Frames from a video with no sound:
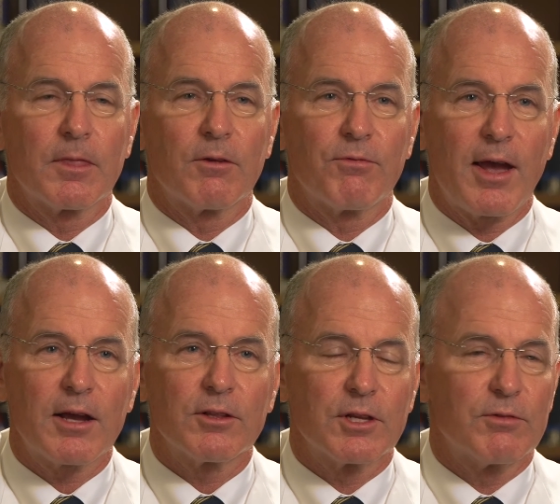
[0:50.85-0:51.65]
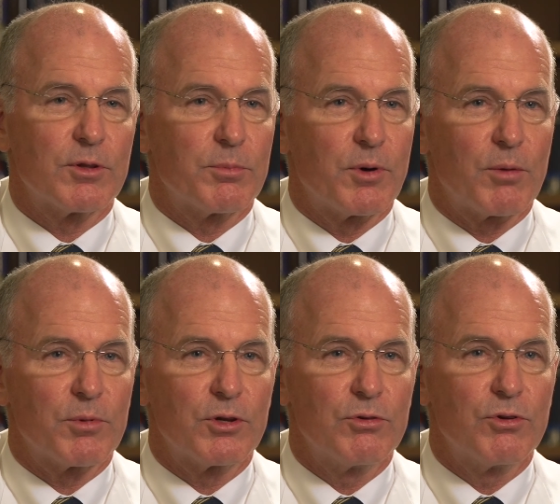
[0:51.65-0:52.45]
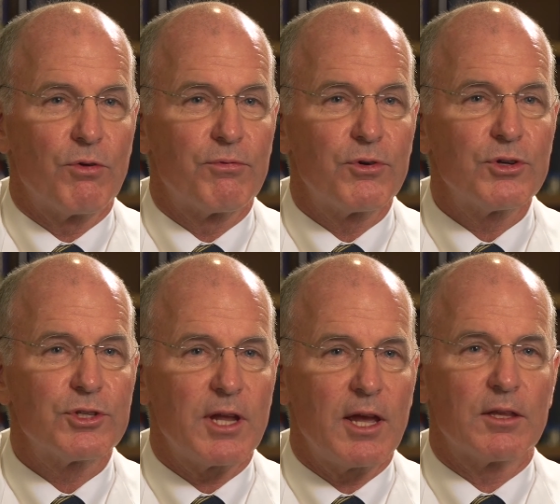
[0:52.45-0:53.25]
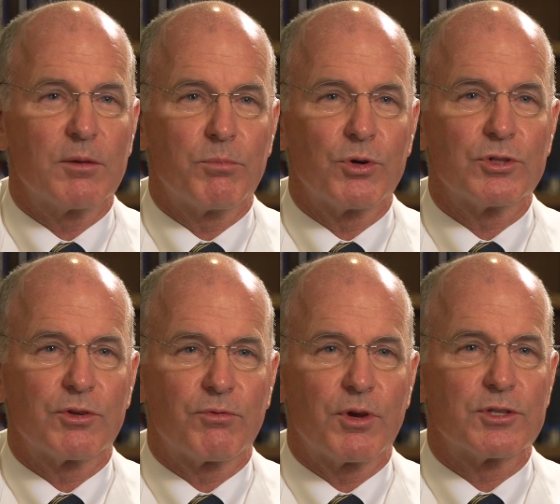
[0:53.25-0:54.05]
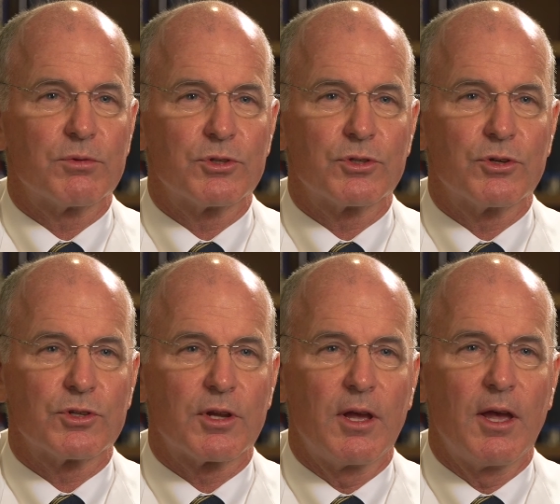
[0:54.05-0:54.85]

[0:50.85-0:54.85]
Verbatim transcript: The faculty of the department, who know firsthand the importance of resident research,